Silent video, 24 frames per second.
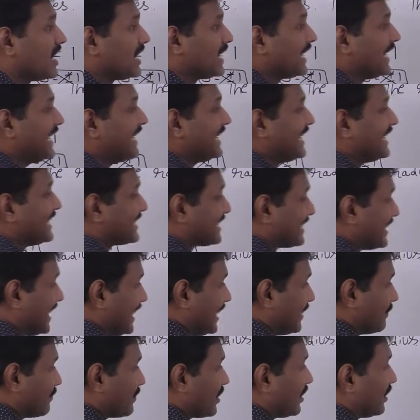It is
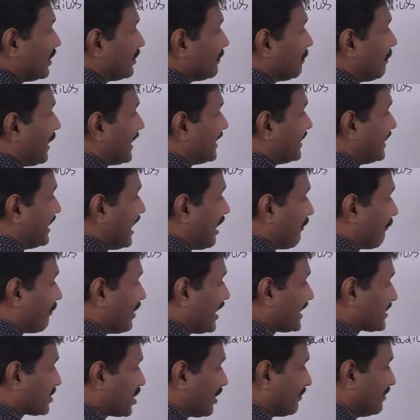C. By the
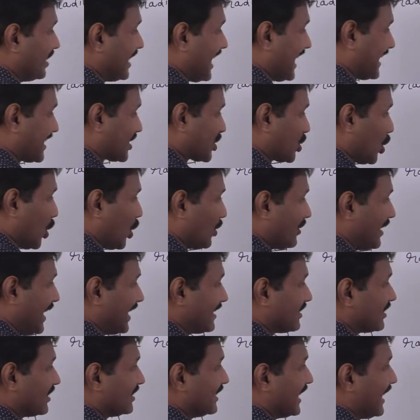definition of the
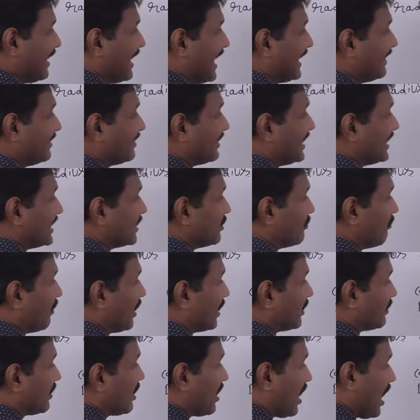x-coordinate, the length is
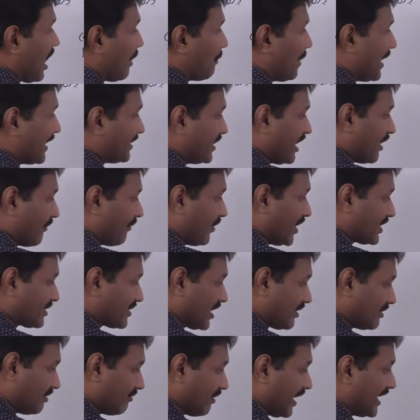1. By the definition
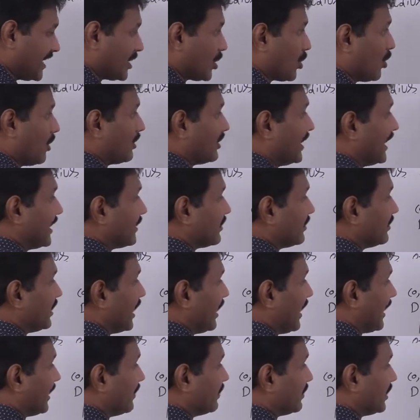of the y-coordinate, the
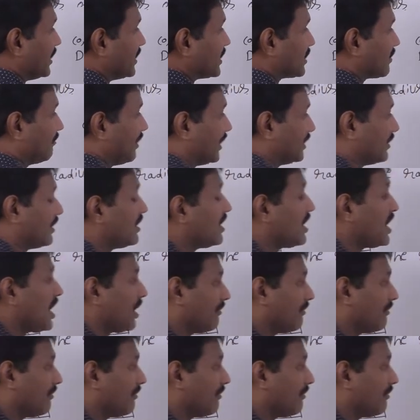length is 1.